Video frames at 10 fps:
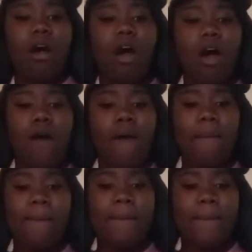
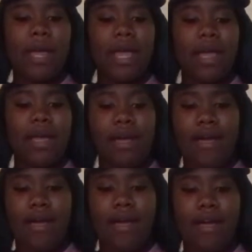And
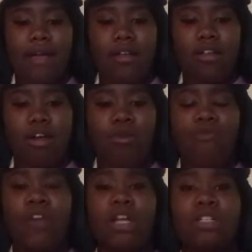you know,
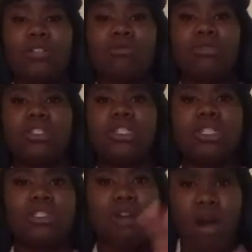first we were
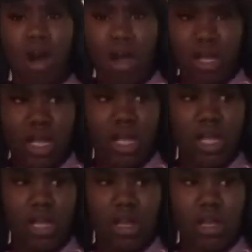just
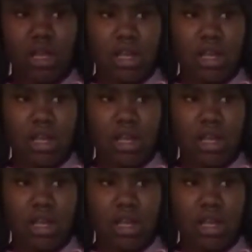talking,